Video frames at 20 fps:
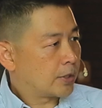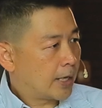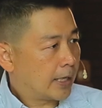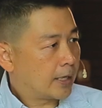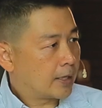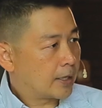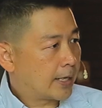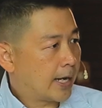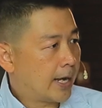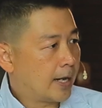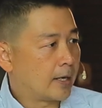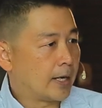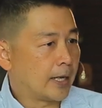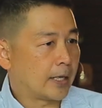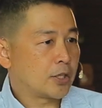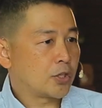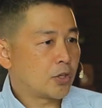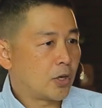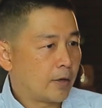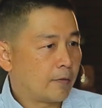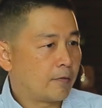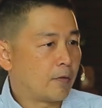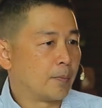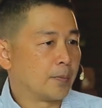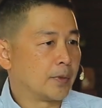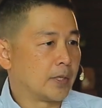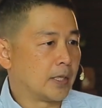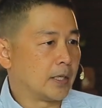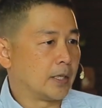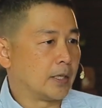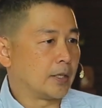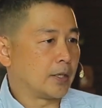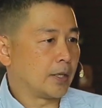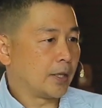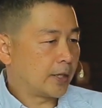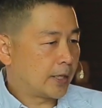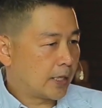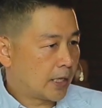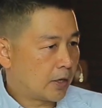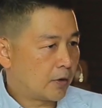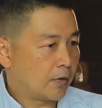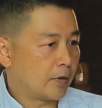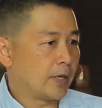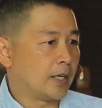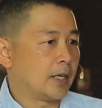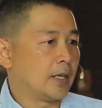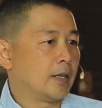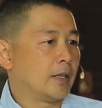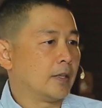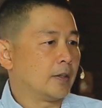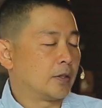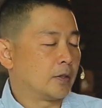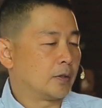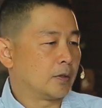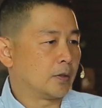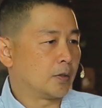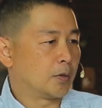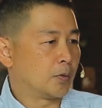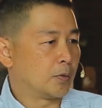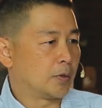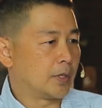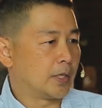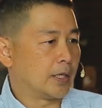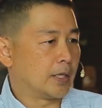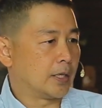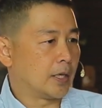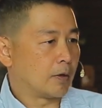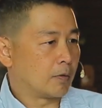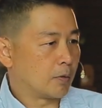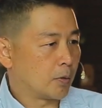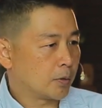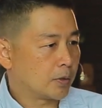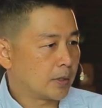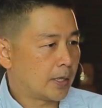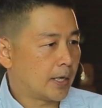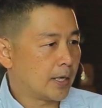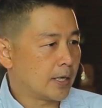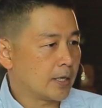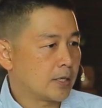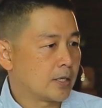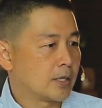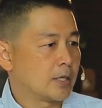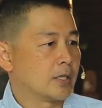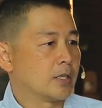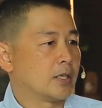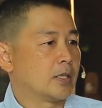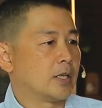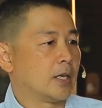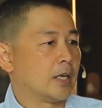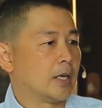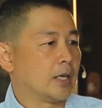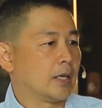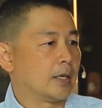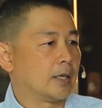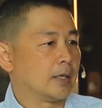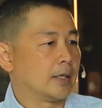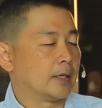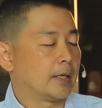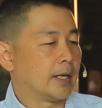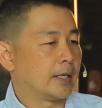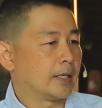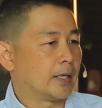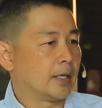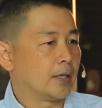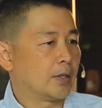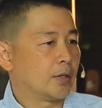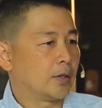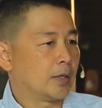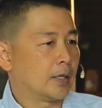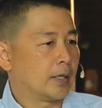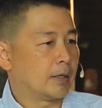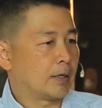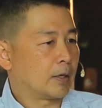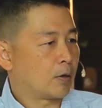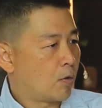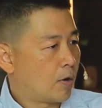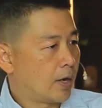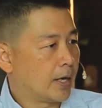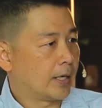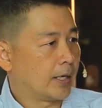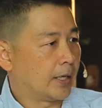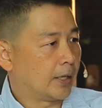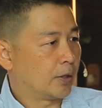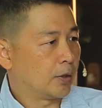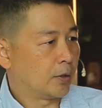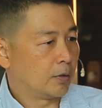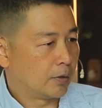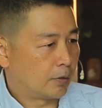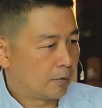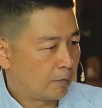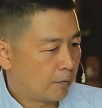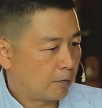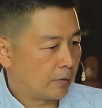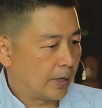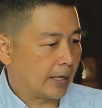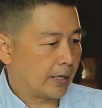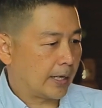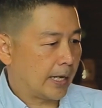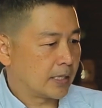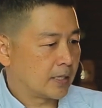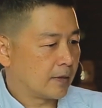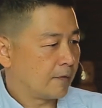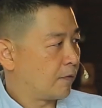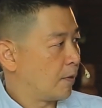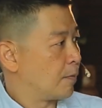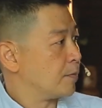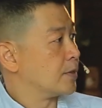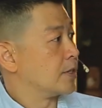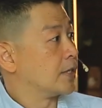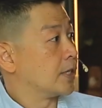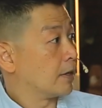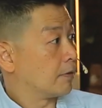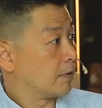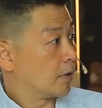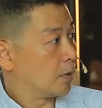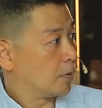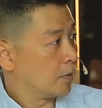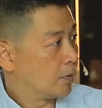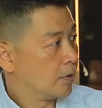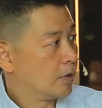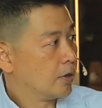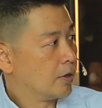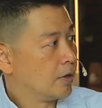take it again, like start from the theory through the road tests, and then acquiring it like as if from zero.